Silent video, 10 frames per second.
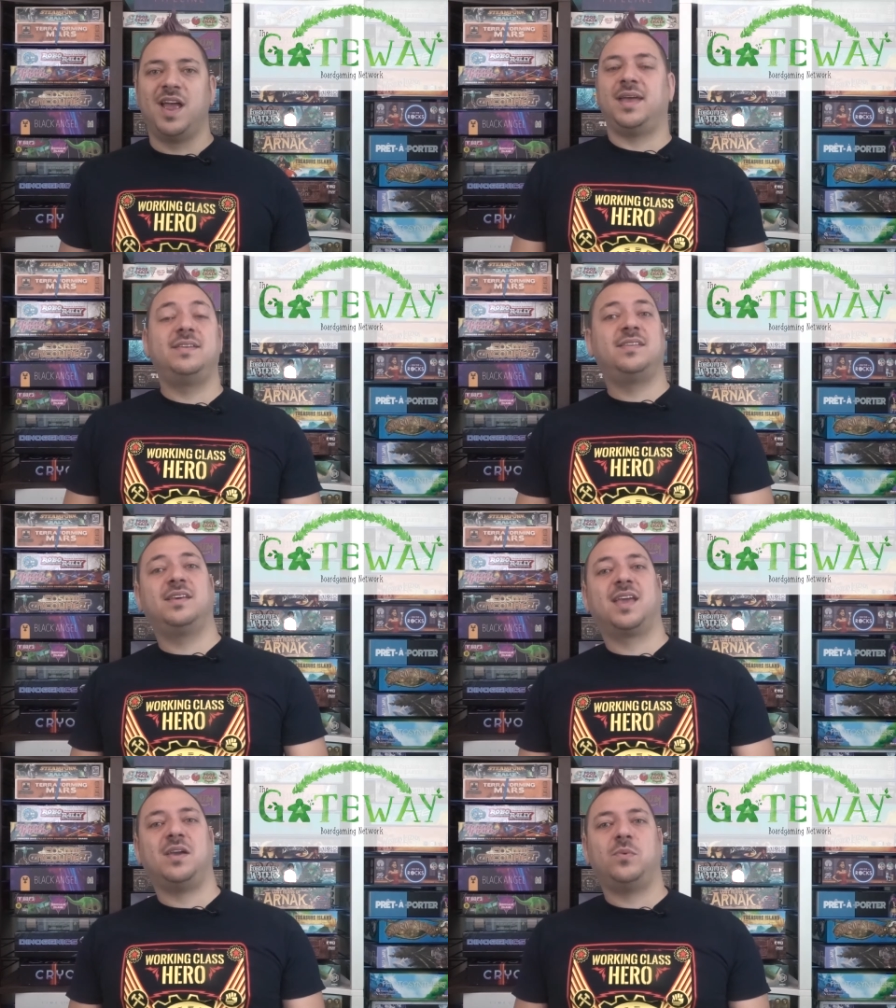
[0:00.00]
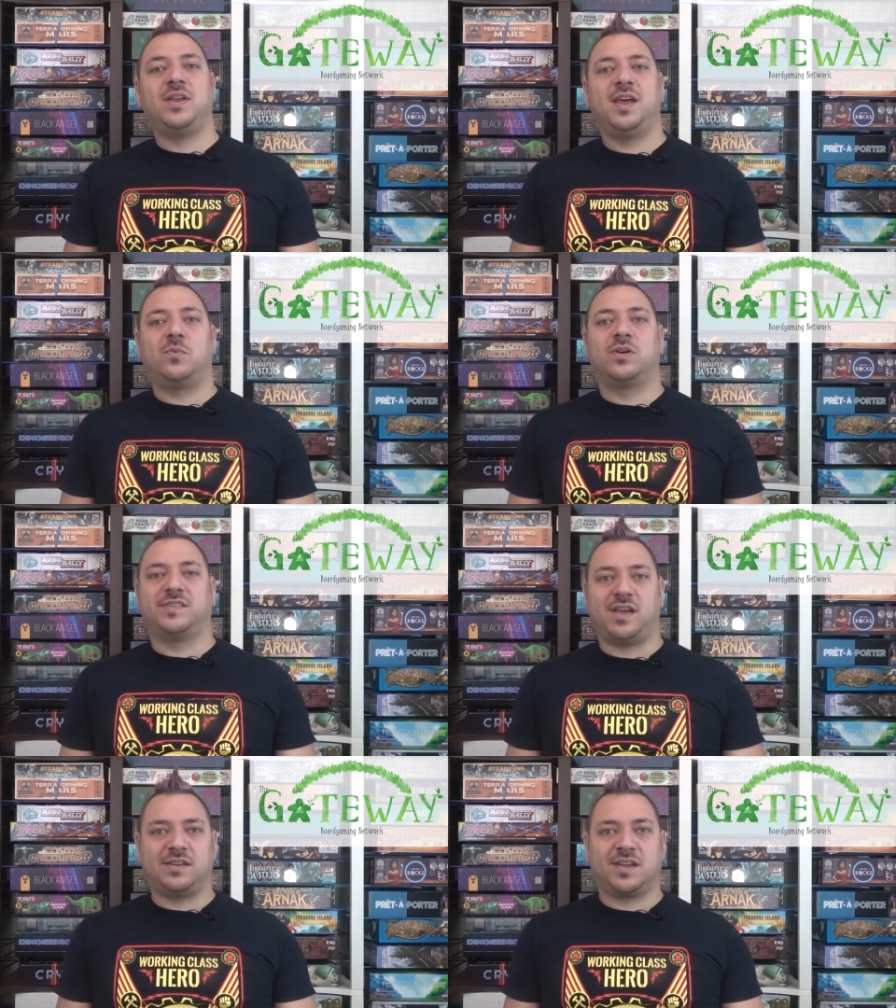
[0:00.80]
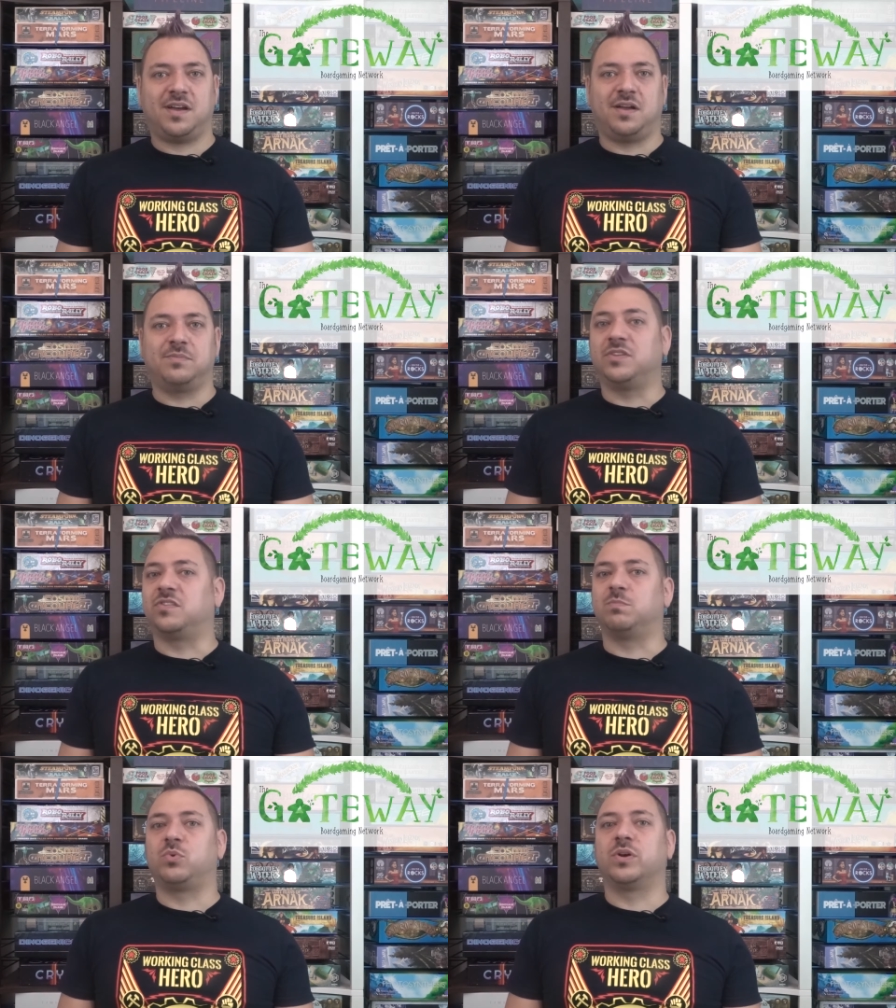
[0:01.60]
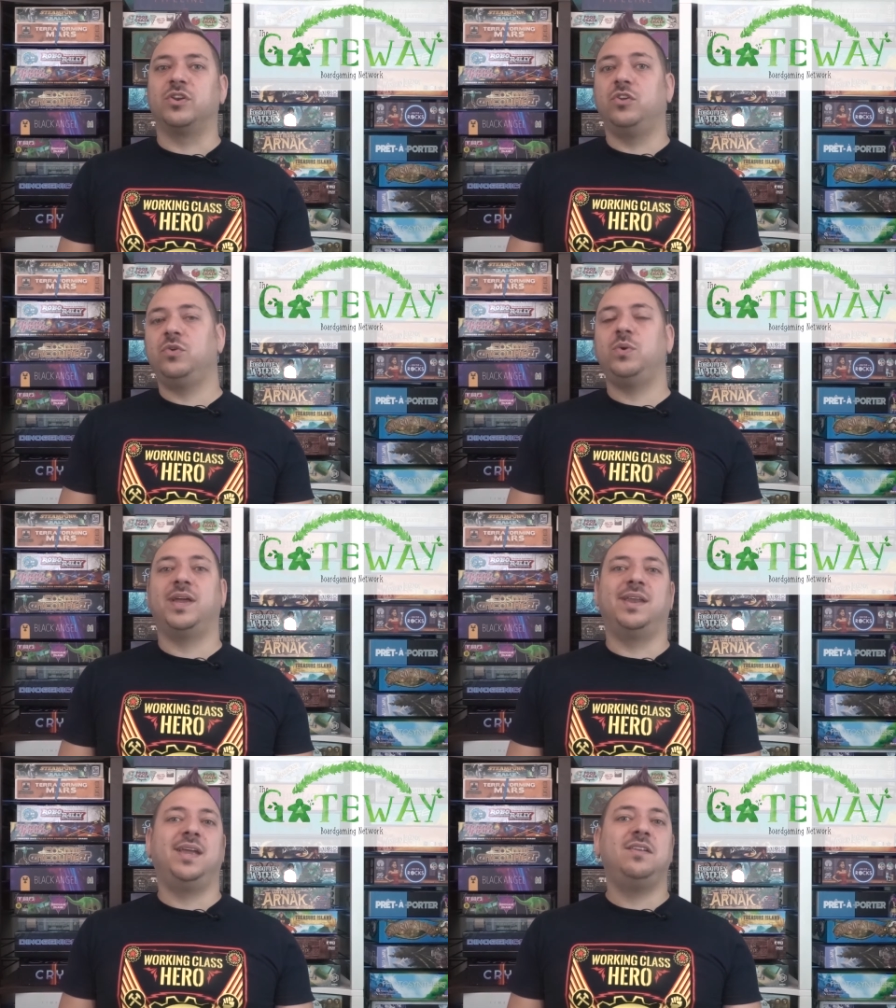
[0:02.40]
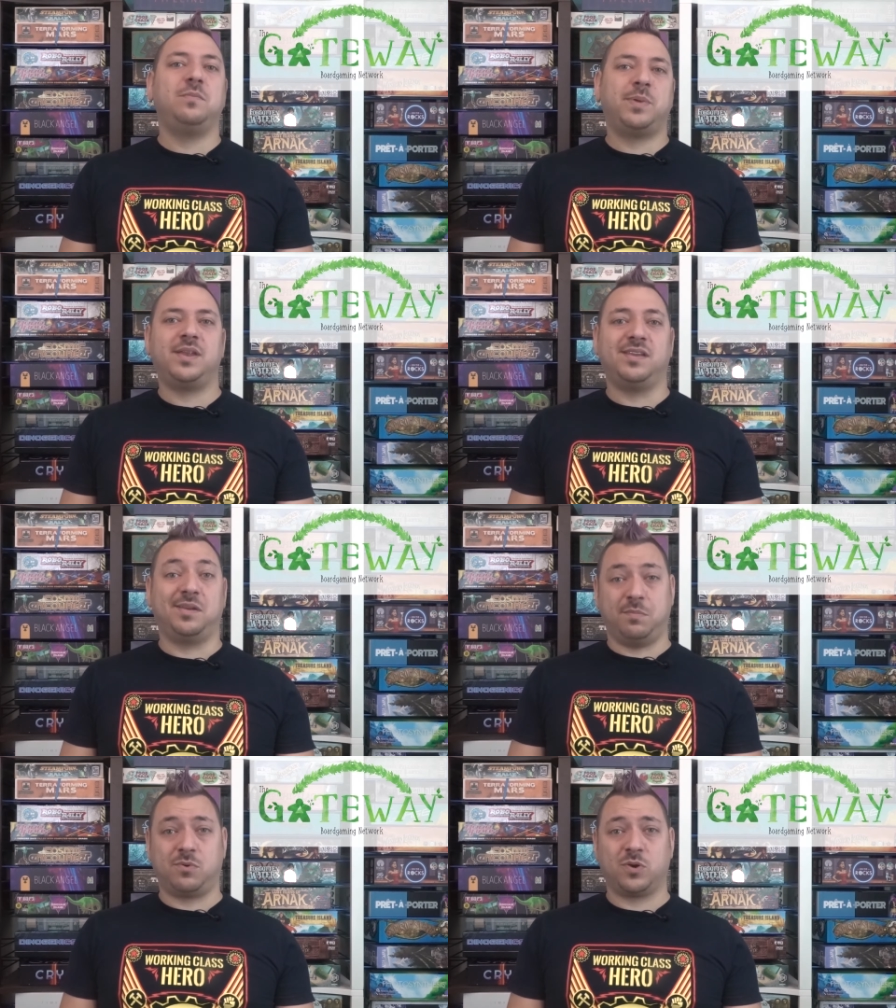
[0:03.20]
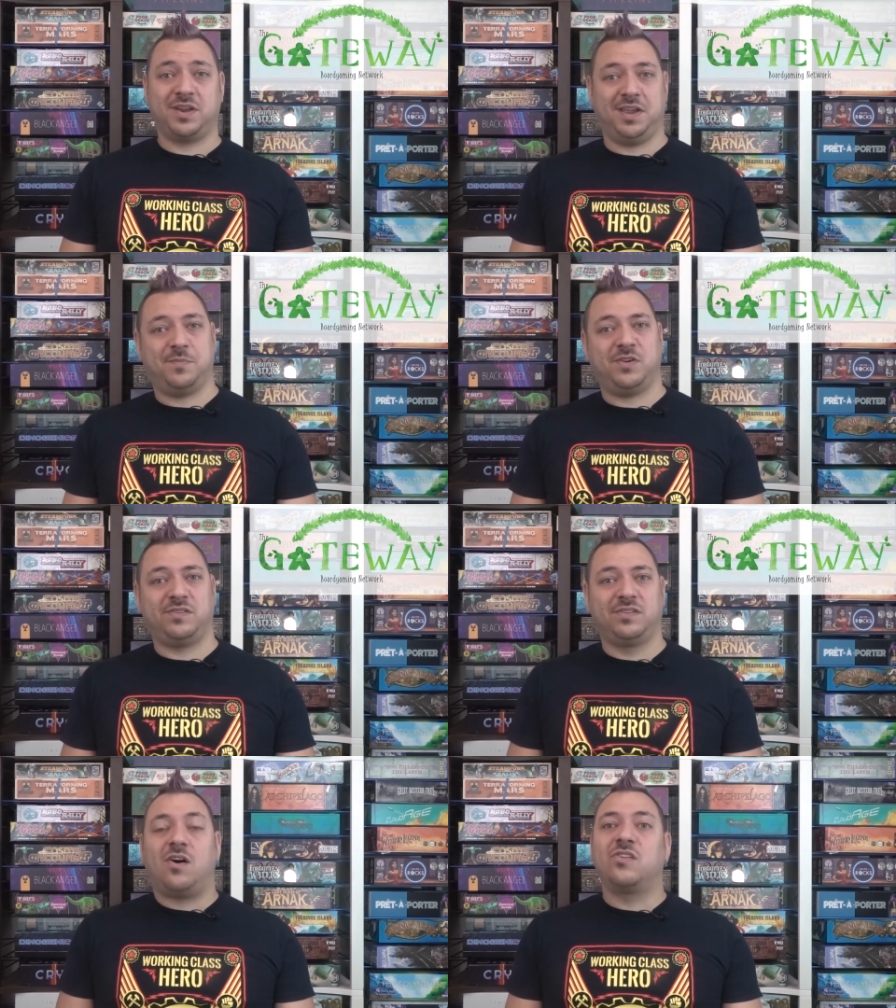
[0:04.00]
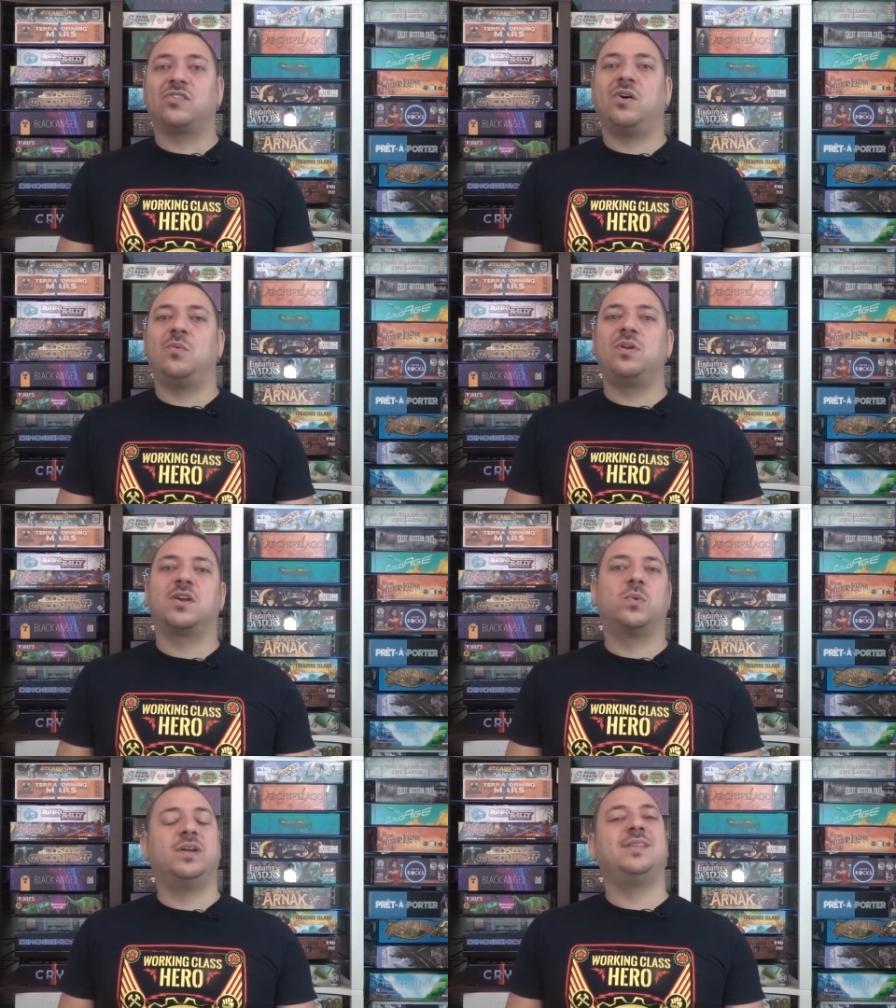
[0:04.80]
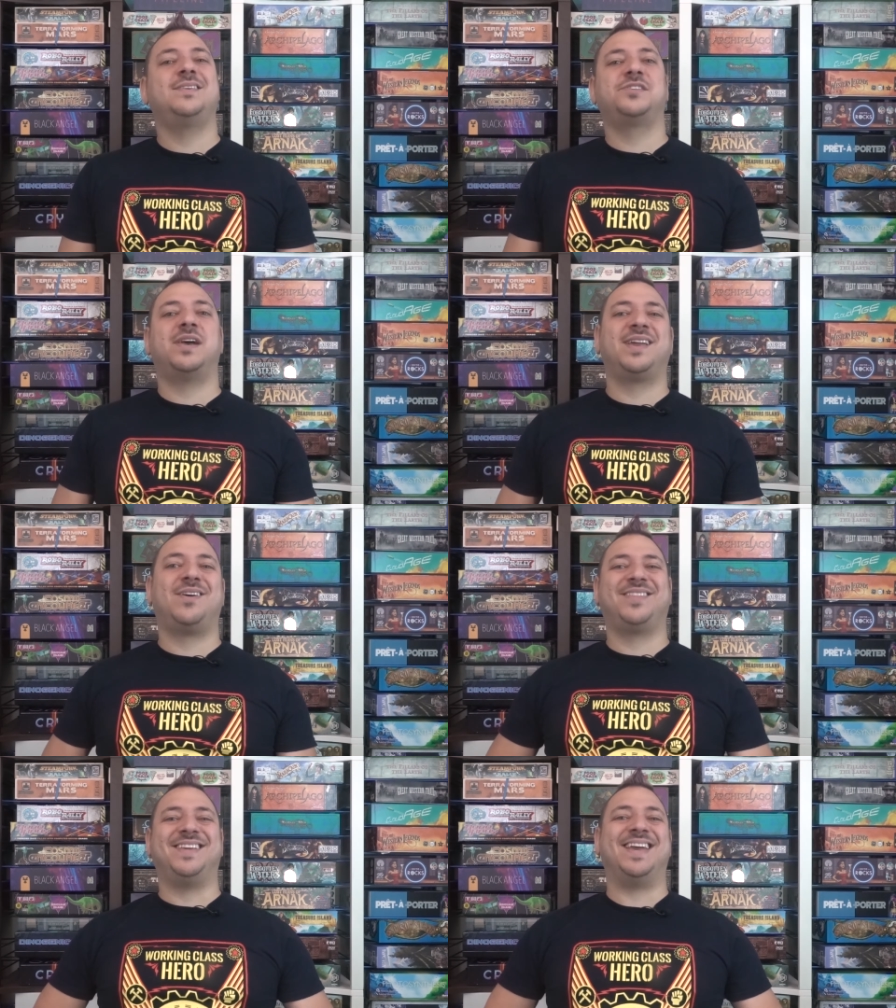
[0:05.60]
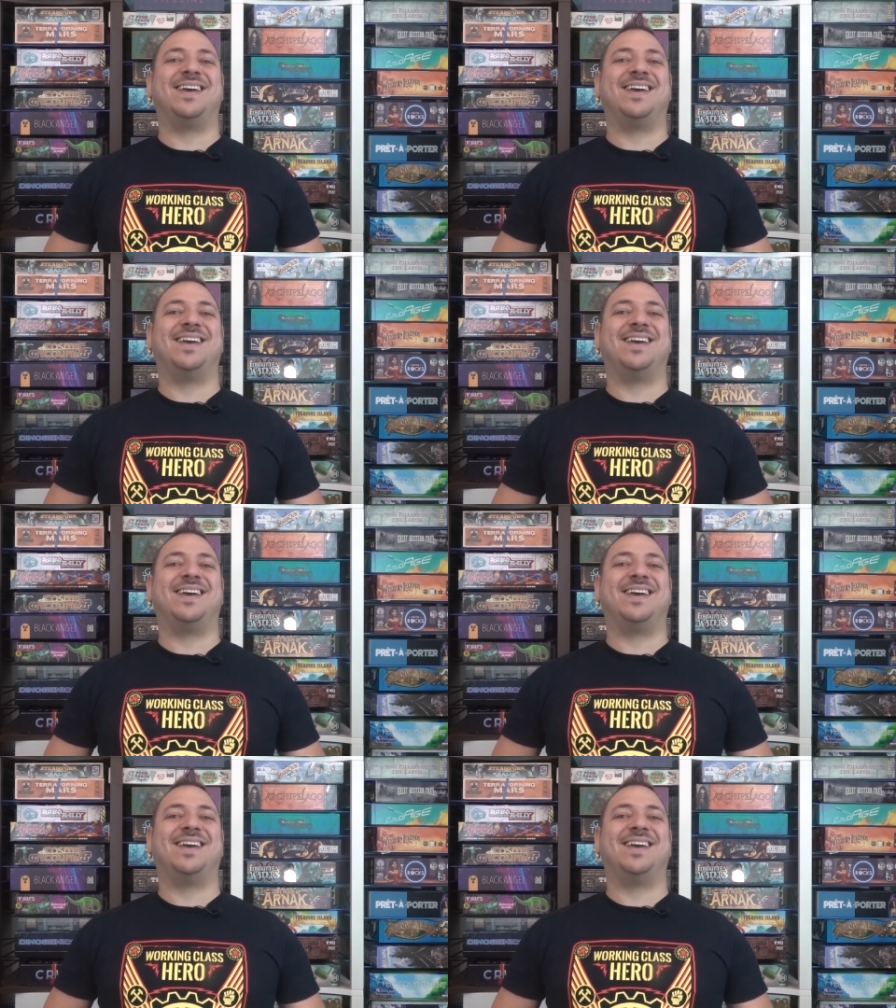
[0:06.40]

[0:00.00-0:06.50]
Head to thegatewaynetwork.com to support new and independent board gamers. Also, I want to quickly shout out the